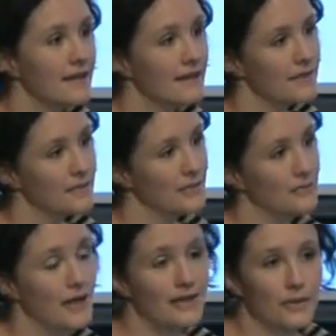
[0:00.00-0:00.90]
We've
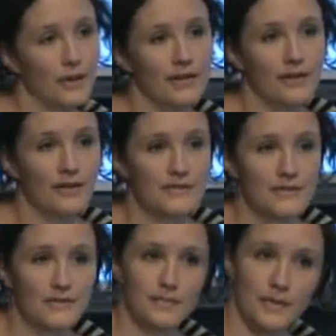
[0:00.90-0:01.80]
run quite a lot of
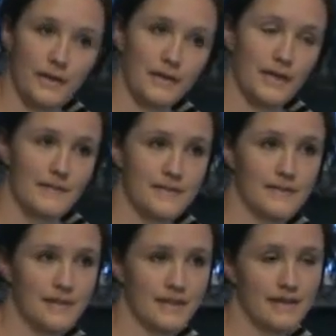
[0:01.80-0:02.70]
different programs
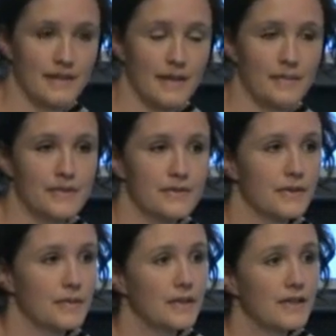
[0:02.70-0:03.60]
with the Aboriginal
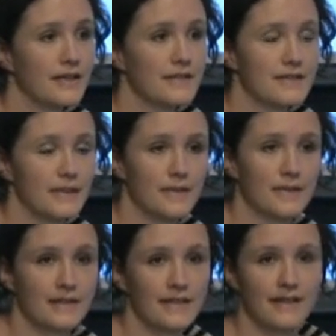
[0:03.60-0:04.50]
community in
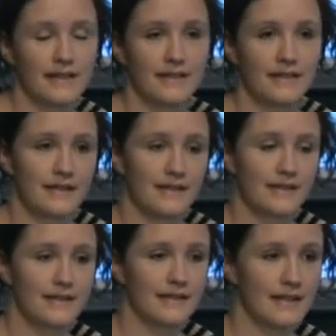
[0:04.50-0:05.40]
Shepparton, and
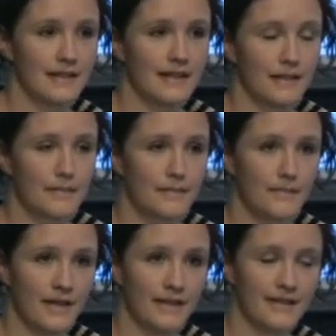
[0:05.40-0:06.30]

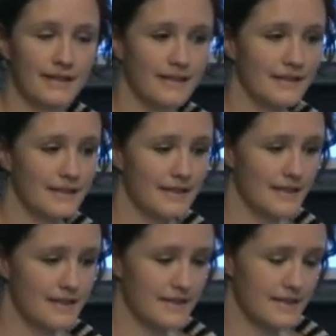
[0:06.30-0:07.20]
I think the thing
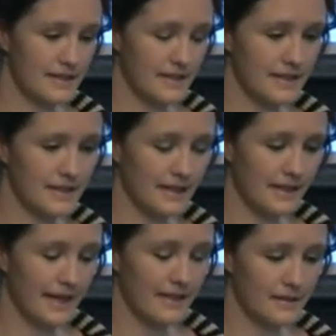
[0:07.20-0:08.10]
is it's to
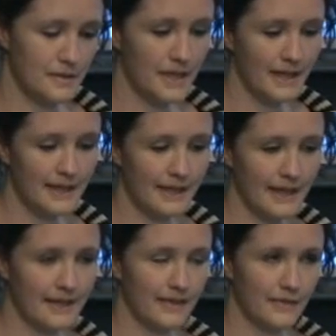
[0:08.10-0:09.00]
be able to
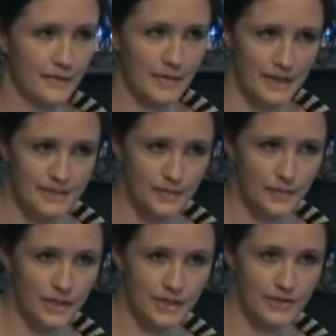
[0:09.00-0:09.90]
gather information and
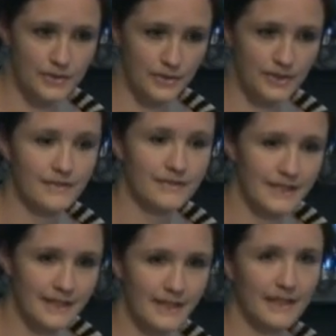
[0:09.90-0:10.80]
work
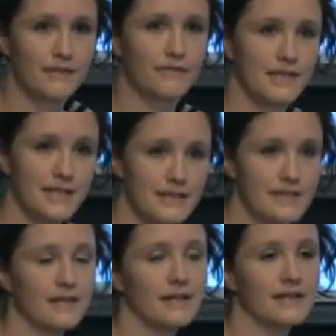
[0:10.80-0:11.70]
intuitively and
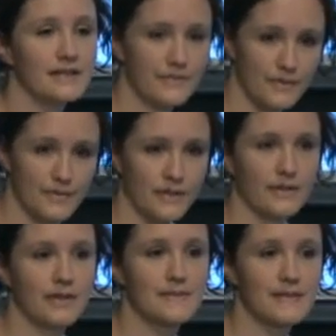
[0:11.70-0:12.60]
redesign different
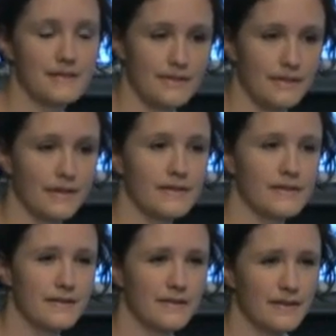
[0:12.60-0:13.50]
programs as you go.
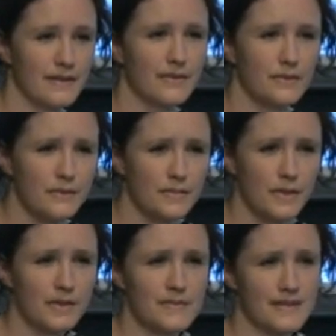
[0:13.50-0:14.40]
So not all
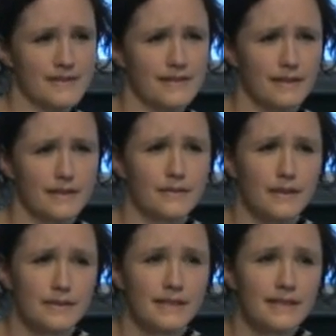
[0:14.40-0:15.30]
programs necessarily are
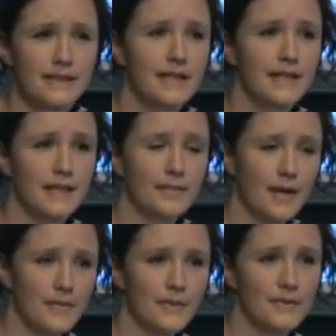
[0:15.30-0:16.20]
rolling. They
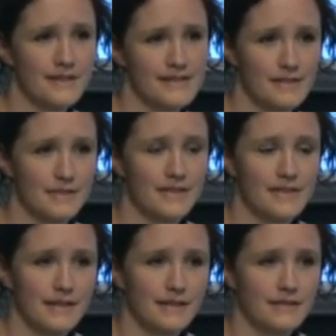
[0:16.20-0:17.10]
might be with a similar
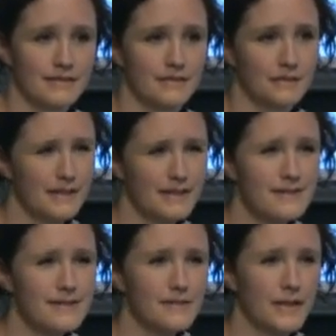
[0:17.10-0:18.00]
target
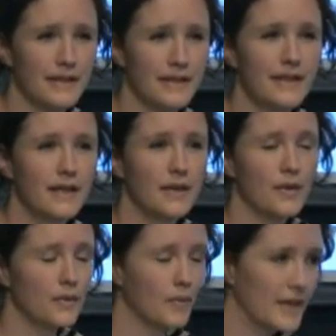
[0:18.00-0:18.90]
audience, but
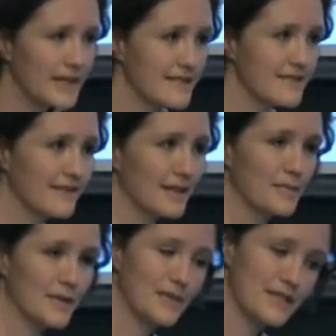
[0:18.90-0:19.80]
we develop
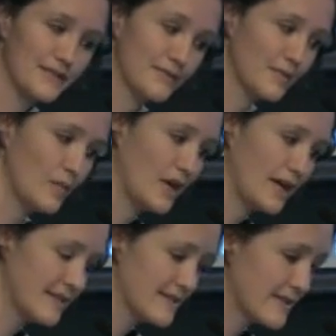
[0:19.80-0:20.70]
them in different
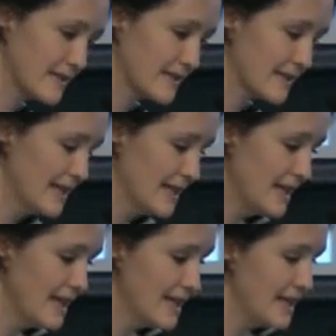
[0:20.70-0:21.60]
ways. So
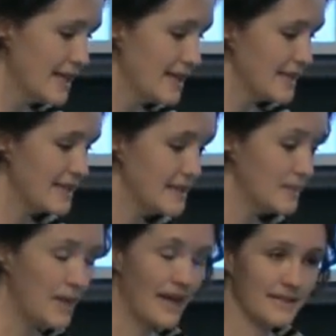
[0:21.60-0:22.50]
this
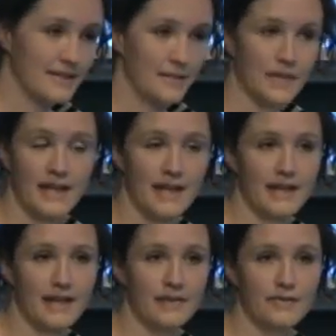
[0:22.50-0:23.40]
actually began
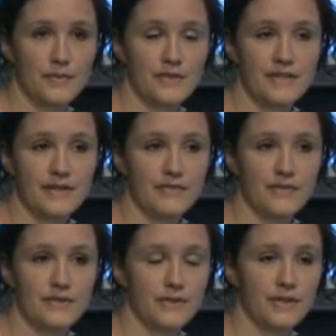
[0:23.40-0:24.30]
out of a Museum
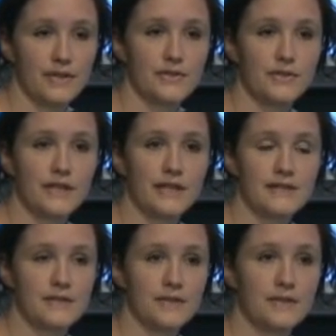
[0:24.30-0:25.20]
Victoria touring
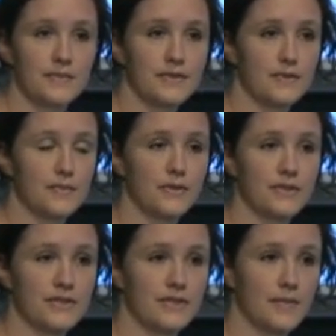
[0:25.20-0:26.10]
exhibition which we brought
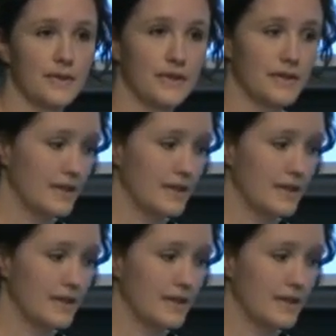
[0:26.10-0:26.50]
to Shepparton